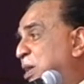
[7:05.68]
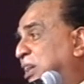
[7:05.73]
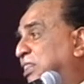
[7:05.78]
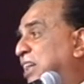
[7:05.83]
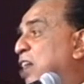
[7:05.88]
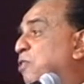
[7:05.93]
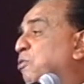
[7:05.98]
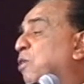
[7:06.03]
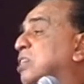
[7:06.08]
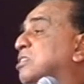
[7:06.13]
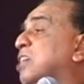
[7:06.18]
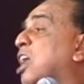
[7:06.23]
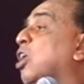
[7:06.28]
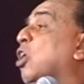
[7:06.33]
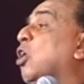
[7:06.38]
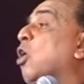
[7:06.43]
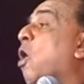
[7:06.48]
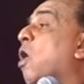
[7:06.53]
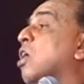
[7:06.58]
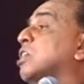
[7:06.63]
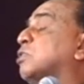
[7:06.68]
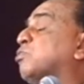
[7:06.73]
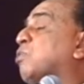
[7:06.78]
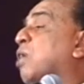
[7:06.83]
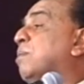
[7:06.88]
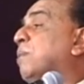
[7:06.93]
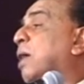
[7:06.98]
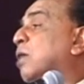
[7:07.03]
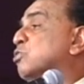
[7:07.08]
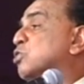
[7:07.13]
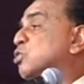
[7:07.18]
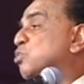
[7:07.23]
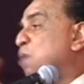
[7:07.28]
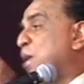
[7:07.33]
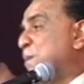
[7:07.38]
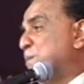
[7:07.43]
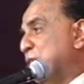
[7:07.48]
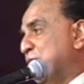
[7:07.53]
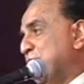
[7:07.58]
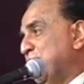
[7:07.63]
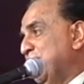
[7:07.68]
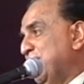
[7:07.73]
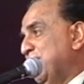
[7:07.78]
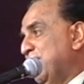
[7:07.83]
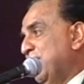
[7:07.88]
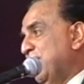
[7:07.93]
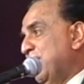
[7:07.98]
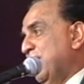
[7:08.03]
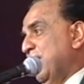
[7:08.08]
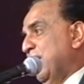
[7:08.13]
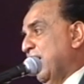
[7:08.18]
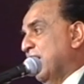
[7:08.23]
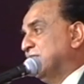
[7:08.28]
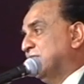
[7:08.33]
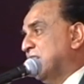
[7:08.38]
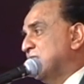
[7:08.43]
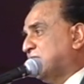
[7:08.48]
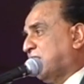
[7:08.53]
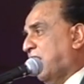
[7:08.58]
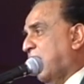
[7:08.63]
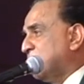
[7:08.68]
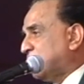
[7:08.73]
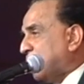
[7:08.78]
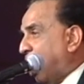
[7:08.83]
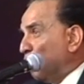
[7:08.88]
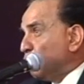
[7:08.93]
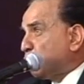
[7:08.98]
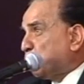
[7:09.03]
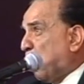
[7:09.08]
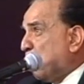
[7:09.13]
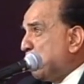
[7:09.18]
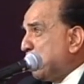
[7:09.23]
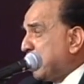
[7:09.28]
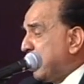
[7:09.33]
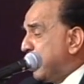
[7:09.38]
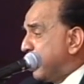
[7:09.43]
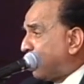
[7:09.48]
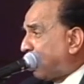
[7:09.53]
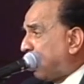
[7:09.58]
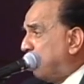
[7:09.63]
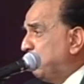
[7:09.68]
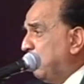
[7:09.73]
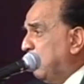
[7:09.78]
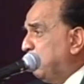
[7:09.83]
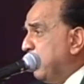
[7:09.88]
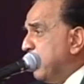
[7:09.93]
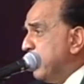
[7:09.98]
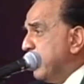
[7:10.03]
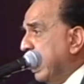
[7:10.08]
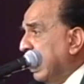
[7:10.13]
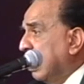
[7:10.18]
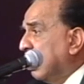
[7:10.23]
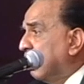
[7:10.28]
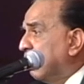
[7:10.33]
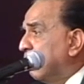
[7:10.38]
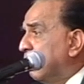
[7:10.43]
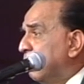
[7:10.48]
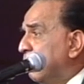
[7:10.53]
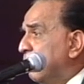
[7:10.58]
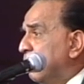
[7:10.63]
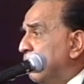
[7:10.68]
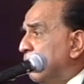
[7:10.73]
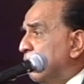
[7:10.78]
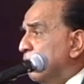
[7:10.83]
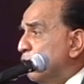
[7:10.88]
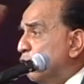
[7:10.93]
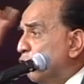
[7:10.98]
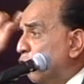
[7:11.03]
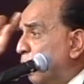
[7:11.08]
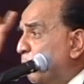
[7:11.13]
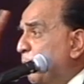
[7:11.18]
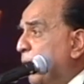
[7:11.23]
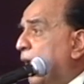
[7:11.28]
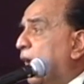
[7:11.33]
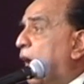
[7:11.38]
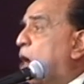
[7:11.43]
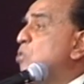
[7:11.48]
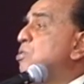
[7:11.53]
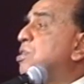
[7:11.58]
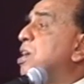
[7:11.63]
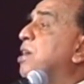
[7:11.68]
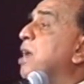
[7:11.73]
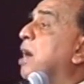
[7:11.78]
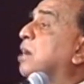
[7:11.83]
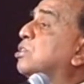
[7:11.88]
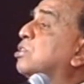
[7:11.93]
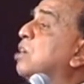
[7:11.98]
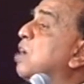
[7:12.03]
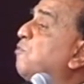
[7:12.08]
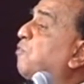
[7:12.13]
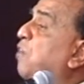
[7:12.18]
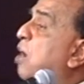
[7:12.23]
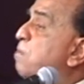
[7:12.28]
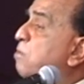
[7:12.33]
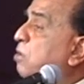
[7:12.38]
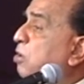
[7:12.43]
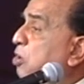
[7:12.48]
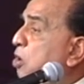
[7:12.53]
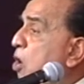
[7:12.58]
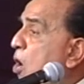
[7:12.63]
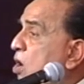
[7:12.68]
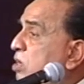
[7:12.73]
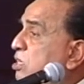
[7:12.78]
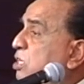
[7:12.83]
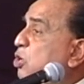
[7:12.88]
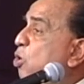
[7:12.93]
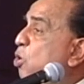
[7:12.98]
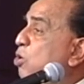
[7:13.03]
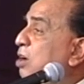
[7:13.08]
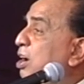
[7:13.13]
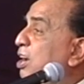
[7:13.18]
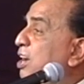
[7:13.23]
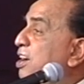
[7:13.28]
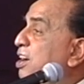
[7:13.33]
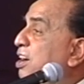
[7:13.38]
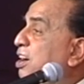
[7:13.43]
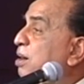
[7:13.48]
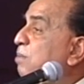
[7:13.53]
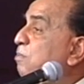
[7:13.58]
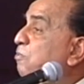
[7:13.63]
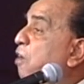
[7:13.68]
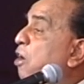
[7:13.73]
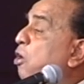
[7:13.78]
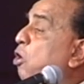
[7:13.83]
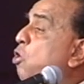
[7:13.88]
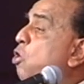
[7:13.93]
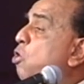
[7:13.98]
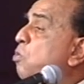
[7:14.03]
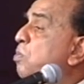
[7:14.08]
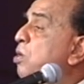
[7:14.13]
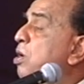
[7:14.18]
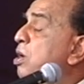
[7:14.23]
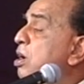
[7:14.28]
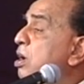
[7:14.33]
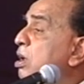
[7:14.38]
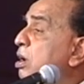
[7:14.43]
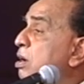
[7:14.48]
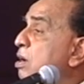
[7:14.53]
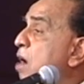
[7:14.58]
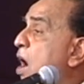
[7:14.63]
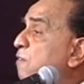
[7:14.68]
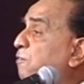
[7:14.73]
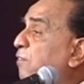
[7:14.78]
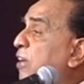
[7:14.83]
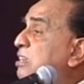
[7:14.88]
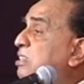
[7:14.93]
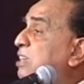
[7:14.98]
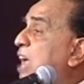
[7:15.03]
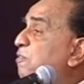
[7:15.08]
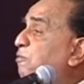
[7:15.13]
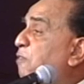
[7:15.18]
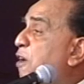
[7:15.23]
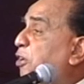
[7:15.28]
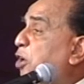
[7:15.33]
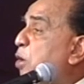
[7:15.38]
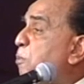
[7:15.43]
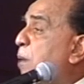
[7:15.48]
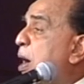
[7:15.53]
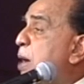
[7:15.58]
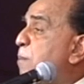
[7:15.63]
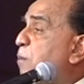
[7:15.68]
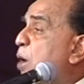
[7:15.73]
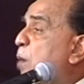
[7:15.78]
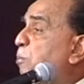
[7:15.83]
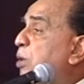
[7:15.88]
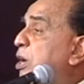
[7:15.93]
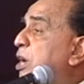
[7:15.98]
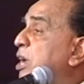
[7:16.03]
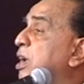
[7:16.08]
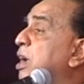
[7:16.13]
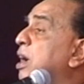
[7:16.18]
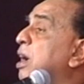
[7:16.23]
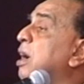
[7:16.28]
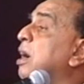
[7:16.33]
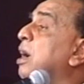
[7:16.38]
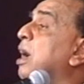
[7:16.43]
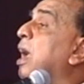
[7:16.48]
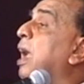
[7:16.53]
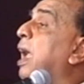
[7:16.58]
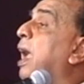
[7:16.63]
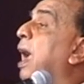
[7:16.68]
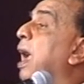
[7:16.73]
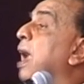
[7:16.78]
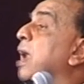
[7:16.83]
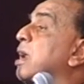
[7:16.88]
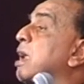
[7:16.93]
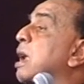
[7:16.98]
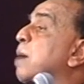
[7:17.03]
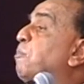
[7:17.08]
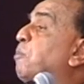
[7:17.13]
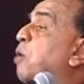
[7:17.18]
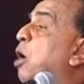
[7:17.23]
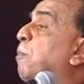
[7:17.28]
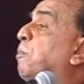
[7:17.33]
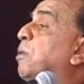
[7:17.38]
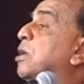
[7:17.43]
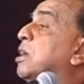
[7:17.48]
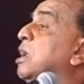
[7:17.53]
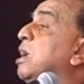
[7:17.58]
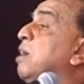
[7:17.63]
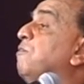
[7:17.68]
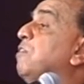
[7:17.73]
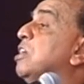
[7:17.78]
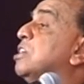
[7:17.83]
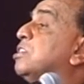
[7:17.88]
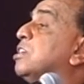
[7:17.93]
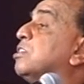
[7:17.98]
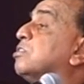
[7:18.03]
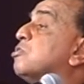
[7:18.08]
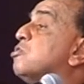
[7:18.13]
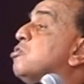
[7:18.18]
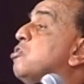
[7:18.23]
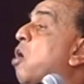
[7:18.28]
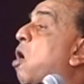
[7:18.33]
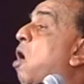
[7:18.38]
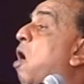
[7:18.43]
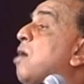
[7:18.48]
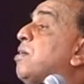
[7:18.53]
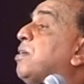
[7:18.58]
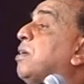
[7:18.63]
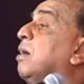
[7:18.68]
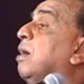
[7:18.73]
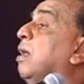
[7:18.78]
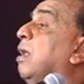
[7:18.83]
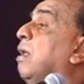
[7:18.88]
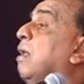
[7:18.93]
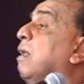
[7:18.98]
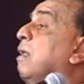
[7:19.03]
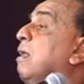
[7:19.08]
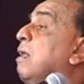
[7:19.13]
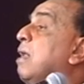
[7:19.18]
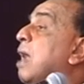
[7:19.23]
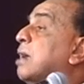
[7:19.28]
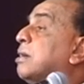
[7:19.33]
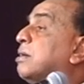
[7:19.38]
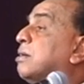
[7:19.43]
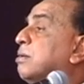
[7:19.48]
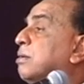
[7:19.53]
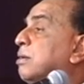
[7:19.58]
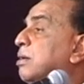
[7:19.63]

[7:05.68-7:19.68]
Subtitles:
but that was a loss from house property. In this case, house property income will be nil. You will be allowed deduction from gross total income. For whom? Not for self-occupied property. Any property which is not let